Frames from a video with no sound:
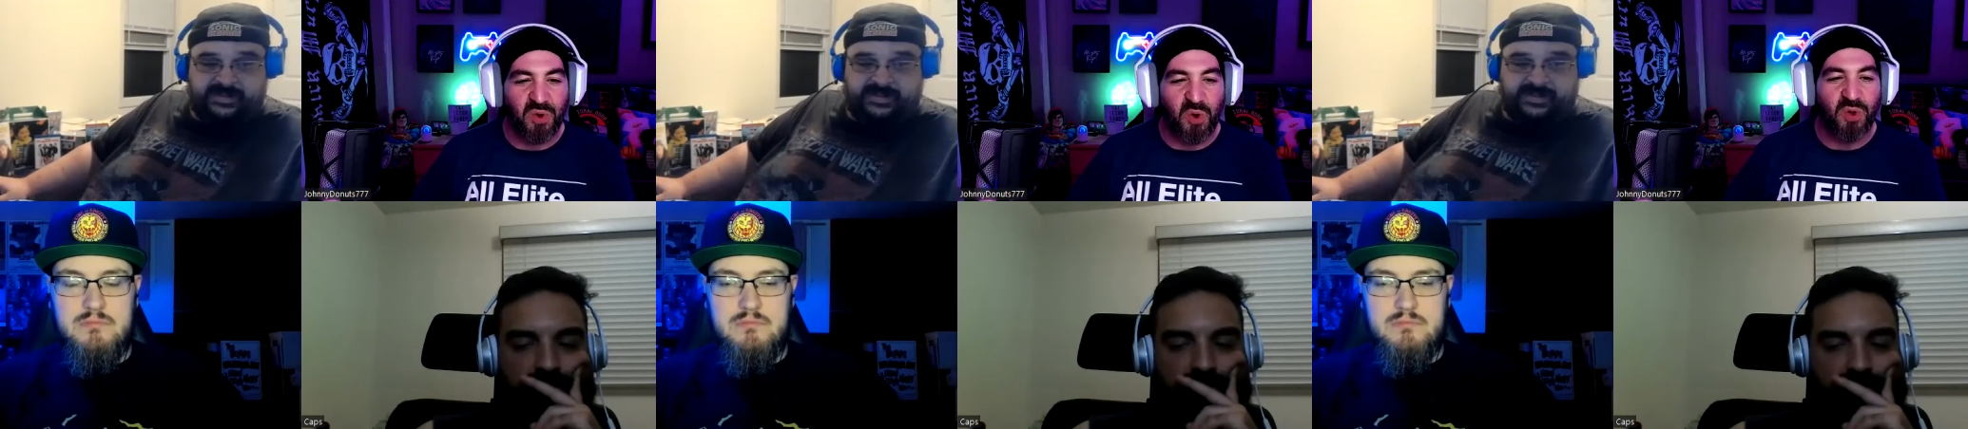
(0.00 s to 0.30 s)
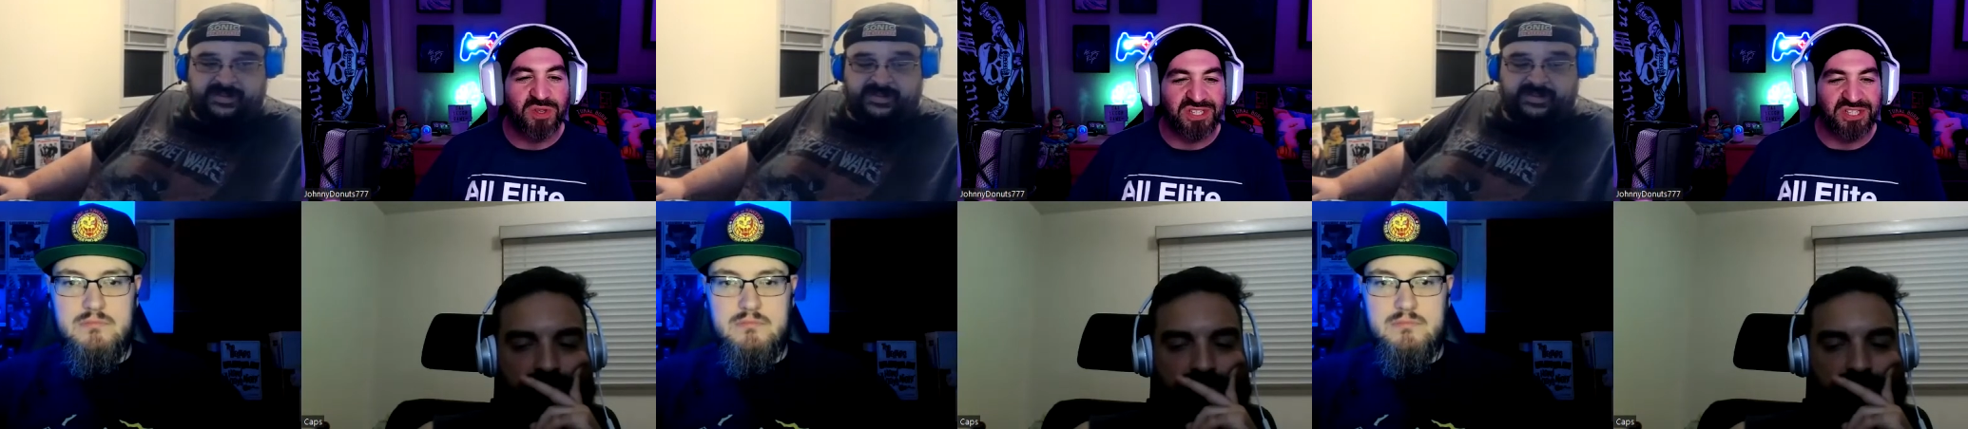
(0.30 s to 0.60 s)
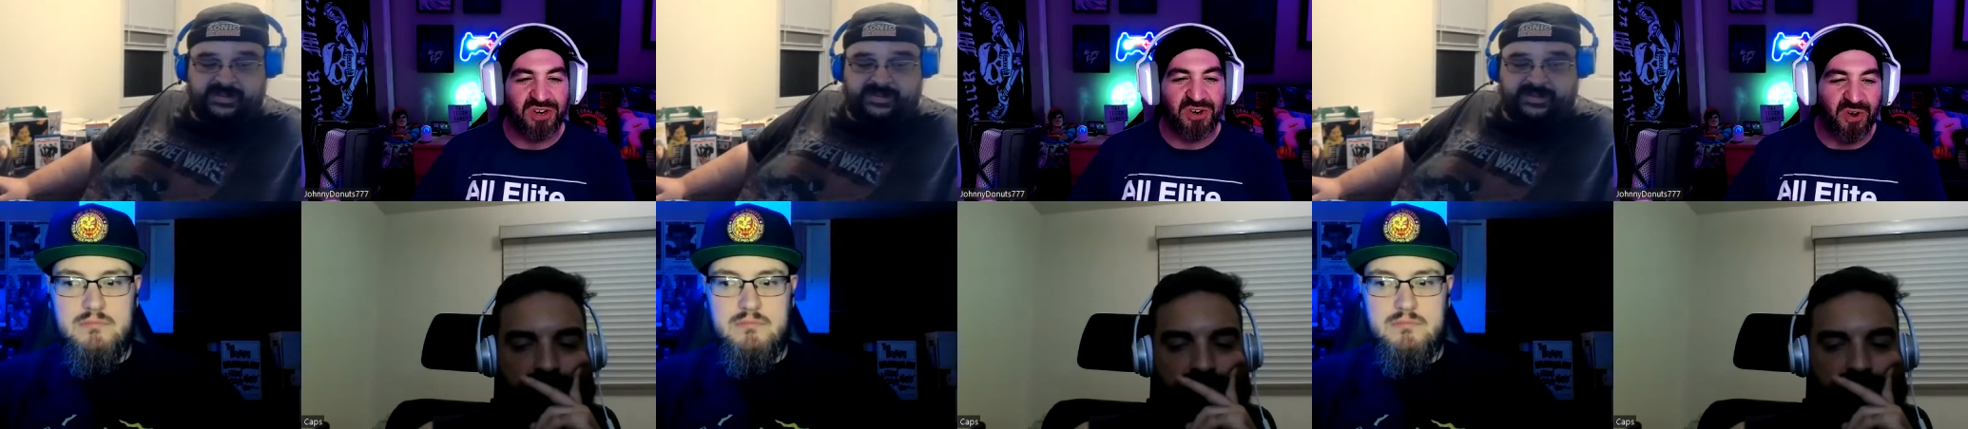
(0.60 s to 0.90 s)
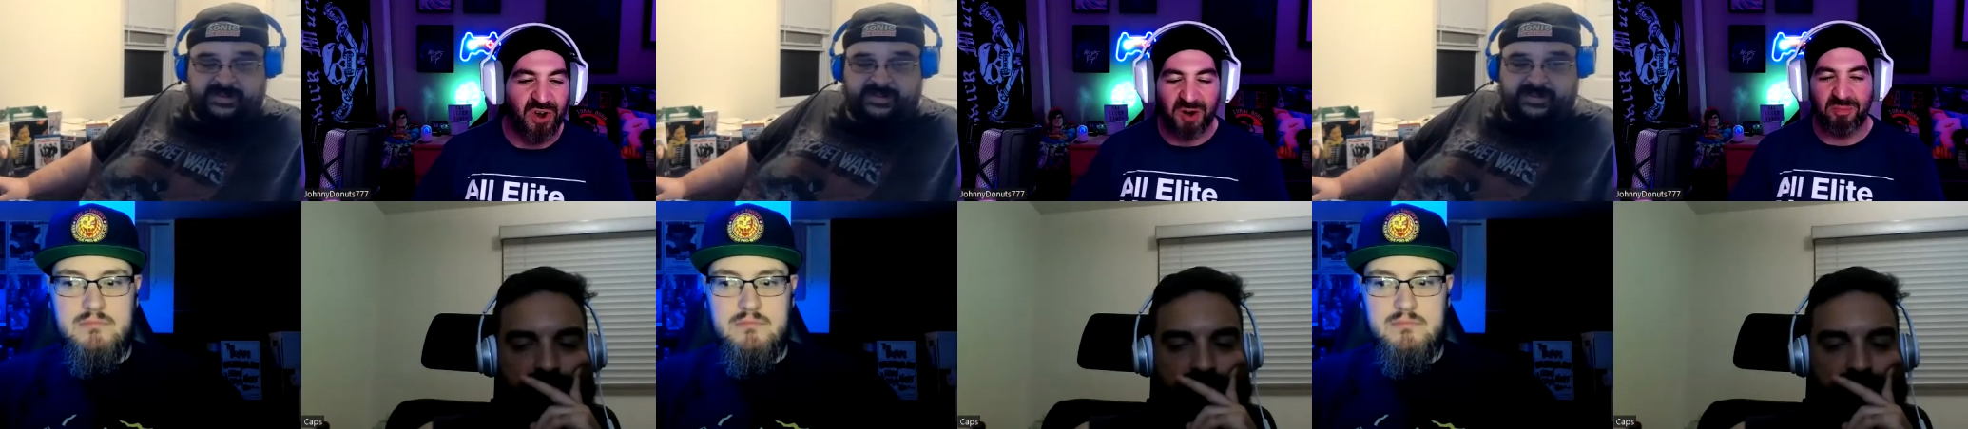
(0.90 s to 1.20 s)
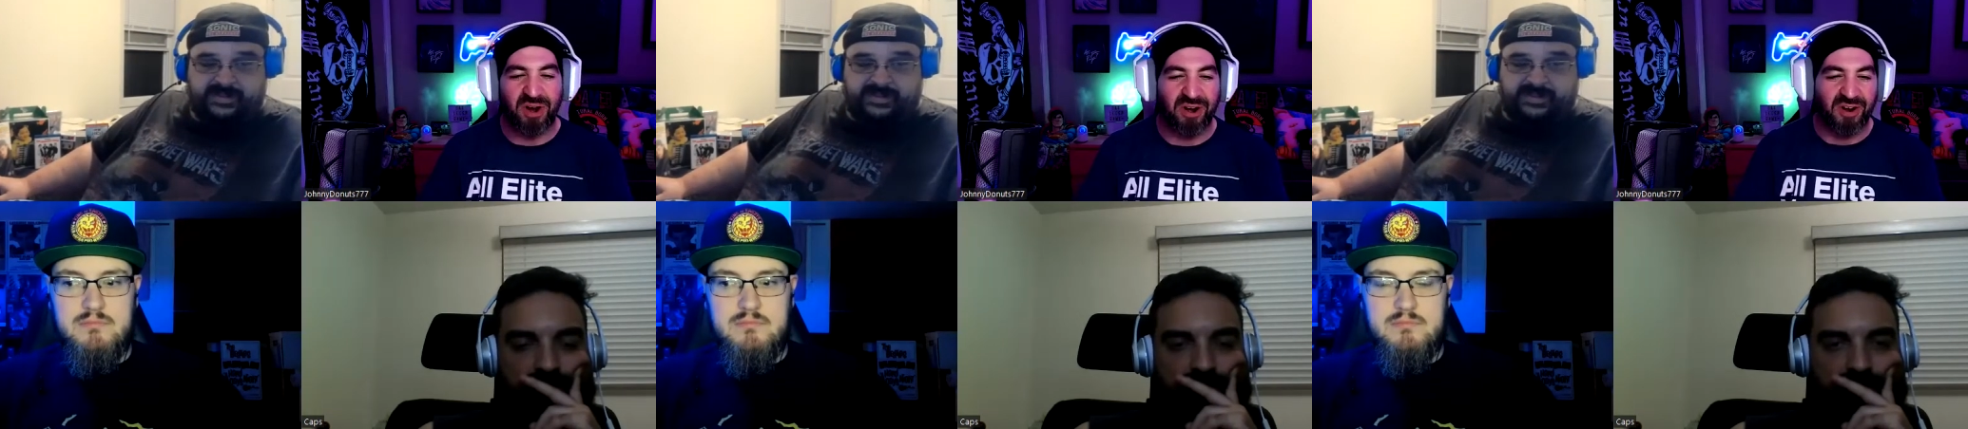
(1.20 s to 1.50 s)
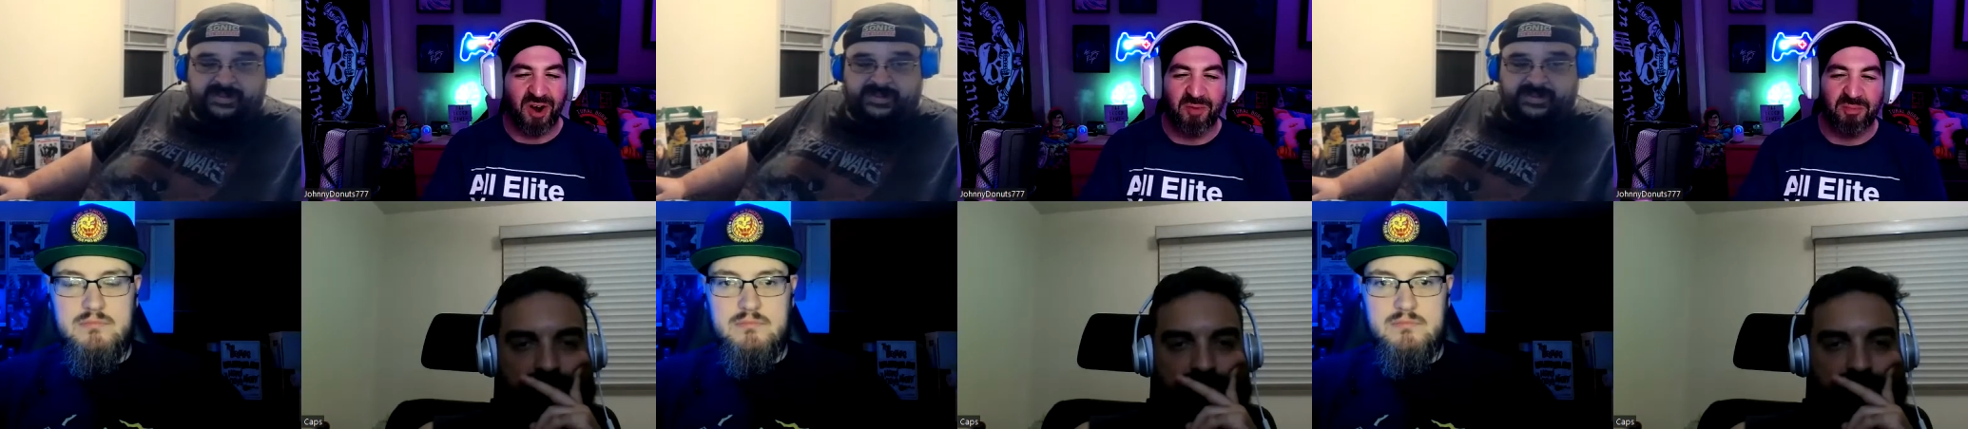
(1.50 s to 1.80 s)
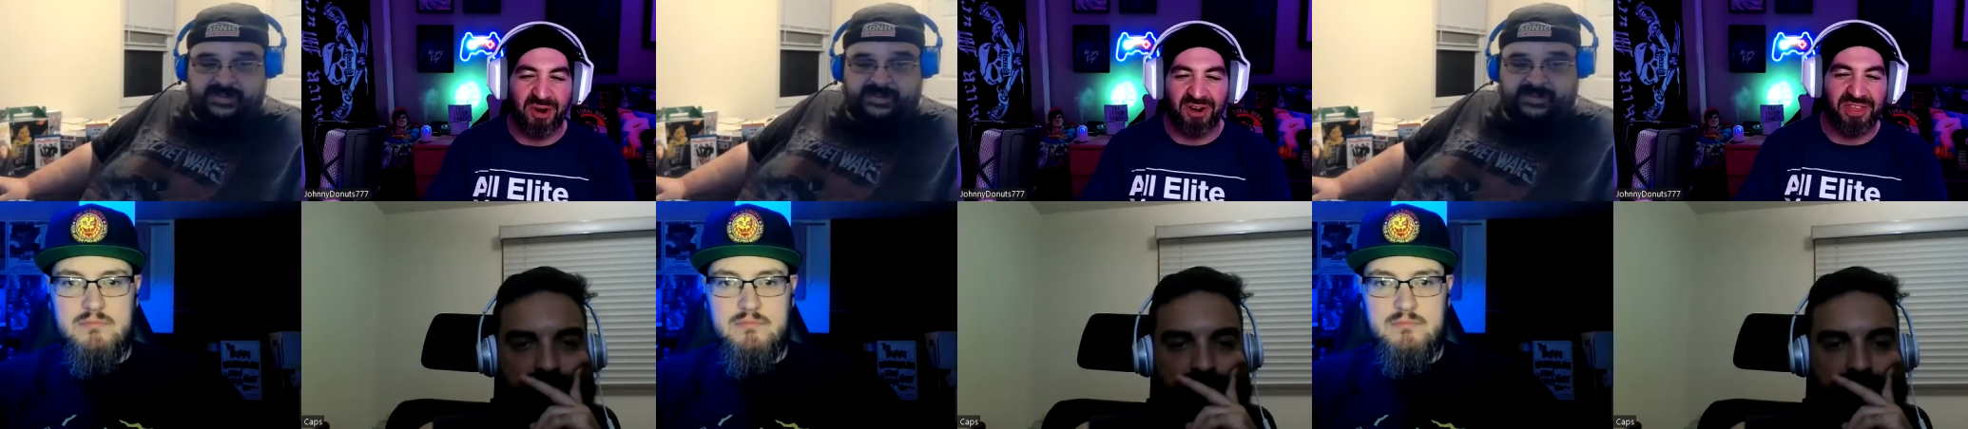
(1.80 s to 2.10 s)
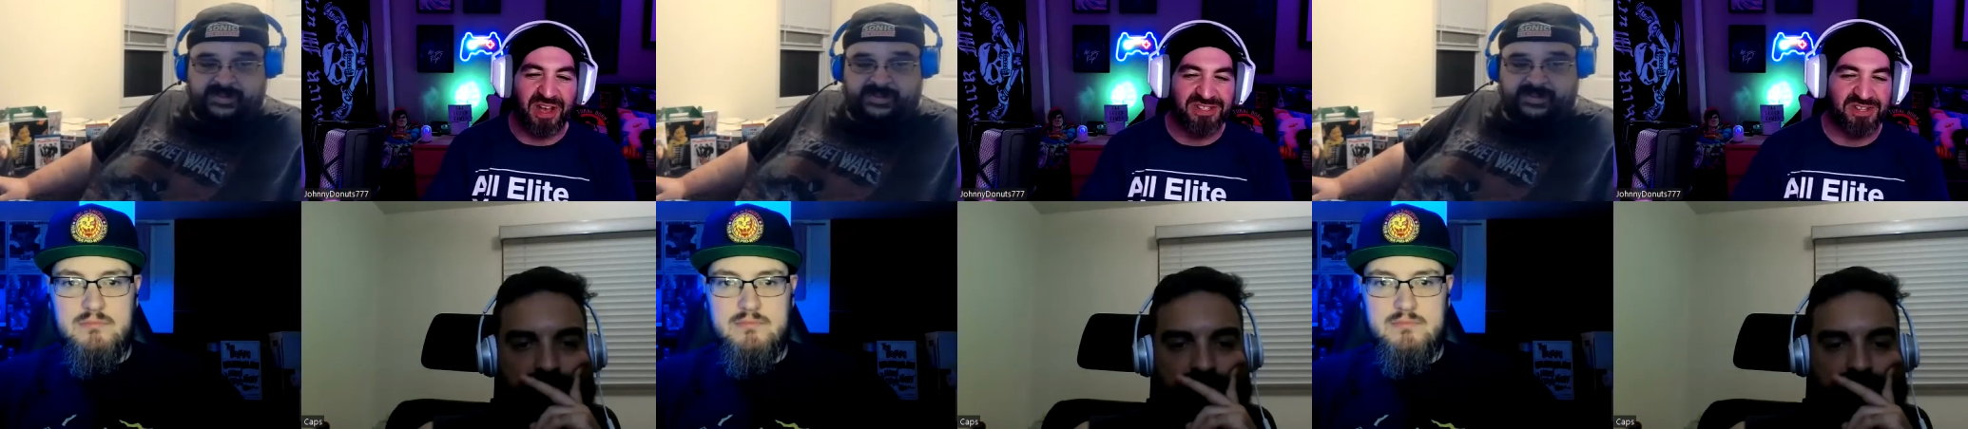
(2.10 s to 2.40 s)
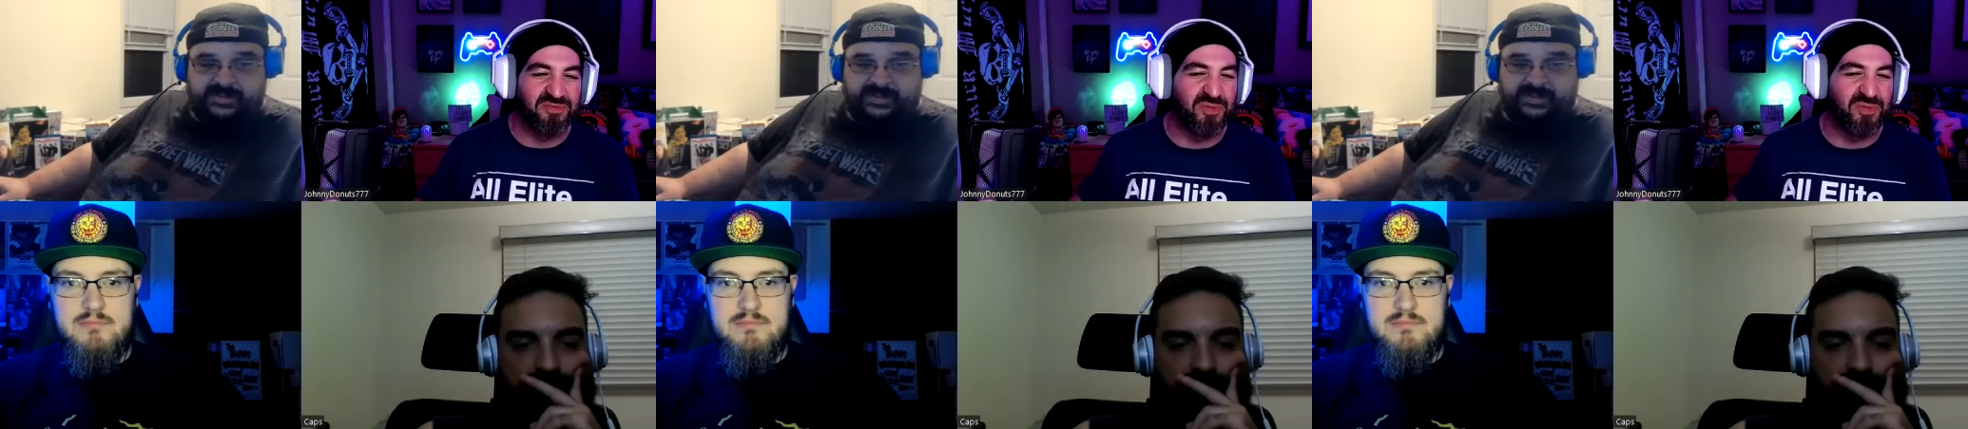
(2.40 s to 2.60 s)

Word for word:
Speaker 1: holes," and Jericho armbar, armbar, a thousand and